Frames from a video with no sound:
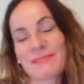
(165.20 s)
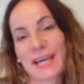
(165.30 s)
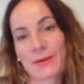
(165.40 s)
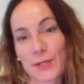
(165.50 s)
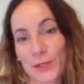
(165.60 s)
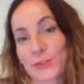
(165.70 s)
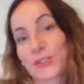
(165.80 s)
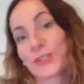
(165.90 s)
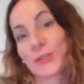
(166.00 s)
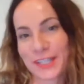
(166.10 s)
I will
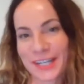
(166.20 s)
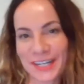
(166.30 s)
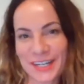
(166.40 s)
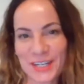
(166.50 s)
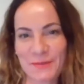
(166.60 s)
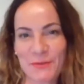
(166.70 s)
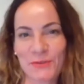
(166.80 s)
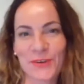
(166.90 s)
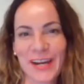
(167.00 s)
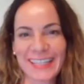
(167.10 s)
continue in English, I'm
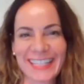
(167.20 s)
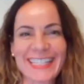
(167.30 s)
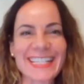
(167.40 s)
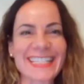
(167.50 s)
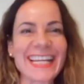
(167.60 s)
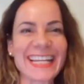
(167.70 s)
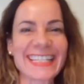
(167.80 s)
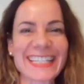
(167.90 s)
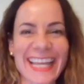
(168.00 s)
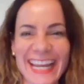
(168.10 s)
afraid. This is
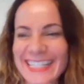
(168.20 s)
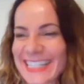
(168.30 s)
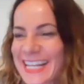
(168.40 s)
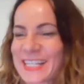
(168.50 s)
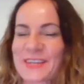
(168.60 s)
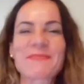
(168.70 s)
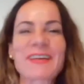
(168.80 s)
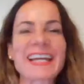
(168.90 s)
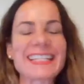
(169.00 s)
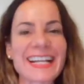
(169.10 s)
the extent of my
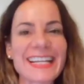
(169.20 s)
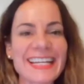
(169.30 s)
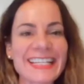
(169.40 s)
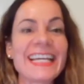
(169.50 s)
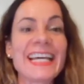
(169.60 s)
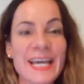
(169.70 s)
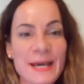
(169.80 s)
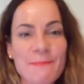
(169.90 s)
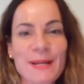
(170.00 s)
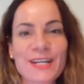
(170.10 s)
Italian.
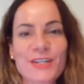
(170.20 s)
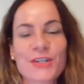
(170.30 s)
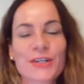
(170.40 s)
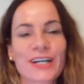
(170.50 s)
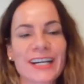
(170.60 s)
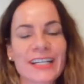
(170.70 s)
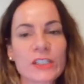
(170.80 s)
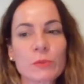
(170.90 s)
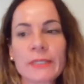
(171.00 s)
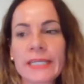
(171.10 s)
Pleasure
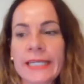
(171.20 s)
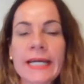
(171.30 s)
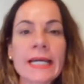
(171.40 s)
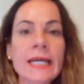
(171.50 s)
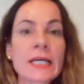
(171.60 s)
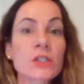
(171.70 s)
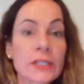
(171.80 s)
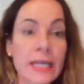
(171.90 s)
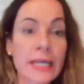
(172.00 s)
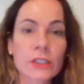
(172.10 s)
to be here. So
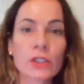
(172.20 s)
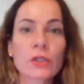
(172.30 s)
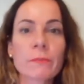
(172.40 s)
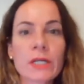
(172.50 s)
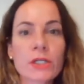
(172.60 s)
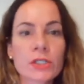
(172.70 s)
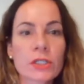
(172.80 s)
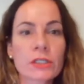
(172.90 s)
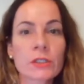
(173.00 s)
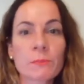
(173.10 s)
yes, you
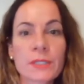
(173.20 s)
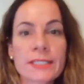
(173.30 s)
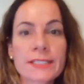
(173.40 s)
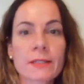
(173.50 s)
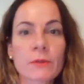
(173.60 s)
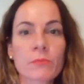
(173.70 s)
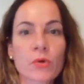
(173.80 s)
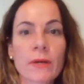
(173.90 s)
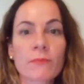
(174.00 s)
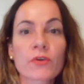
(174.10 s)
mentioned the PISA, the
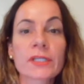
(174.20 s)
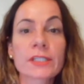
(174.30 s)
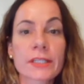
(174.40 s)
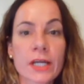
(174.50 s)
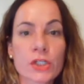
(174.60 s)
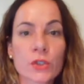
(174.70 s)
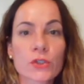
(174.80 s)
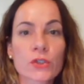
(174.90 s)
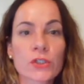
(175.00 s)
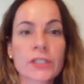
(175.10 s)
Program for International
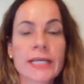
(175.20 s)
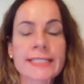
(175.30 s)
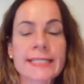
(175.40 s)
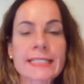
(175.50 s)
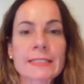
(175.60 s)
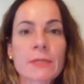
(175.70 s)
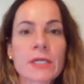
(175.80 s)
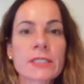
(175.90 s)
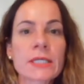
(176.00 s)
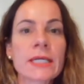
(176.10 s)
Student
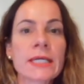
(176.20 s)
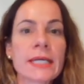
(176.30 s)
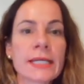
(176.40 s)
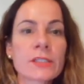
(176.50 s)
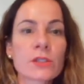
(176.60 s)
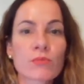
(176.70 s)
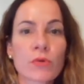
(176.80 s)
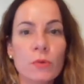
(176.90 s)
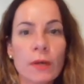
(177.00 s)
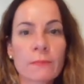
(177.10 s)
Assessment. It is a
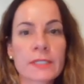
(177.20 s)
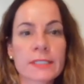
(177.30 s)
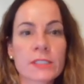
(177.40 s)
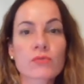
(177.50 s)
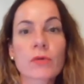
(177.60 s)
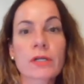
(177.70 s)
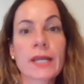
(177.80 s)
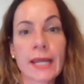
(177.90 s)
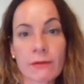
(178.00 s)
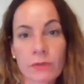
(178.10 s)
program that is run
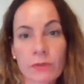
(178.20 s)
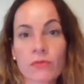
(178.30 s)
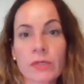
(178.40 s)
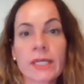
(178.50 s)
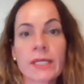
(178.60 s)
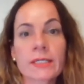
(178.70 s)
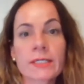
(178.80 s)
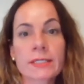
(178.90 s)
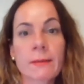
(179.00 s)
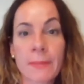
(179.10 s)
every 3 years
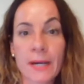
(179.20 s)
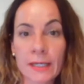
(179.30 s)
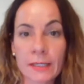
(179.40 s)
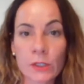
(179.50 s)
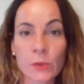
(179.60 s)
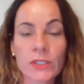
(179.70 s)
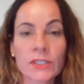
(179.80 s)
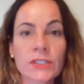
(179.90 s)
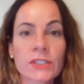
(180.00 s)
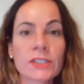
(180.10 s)
by the
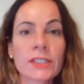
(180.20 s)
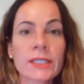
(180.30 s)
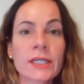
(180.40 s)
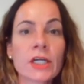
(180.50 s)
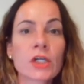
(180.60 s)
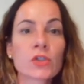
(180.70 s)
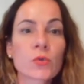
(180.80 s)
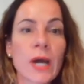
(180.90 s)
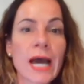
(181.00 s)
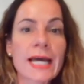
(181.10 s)
OECD
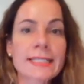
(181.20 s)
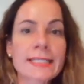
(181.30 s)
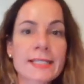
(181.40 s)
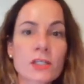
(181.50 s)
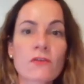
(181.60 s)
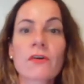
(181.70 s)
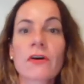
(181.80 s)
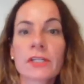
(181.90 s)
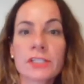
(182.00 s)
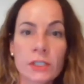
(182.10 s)
to assess a
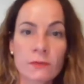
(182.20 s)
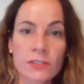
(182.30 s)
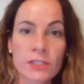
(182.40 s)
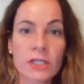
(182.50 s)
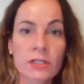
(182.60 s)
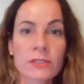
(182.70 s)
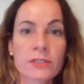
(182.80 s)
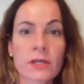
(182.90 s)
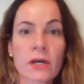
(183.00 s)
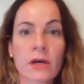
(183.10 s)
variety of skills
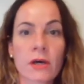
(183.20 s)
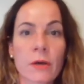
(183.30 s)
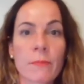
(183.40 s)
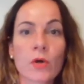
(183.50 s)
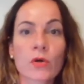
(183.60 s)
among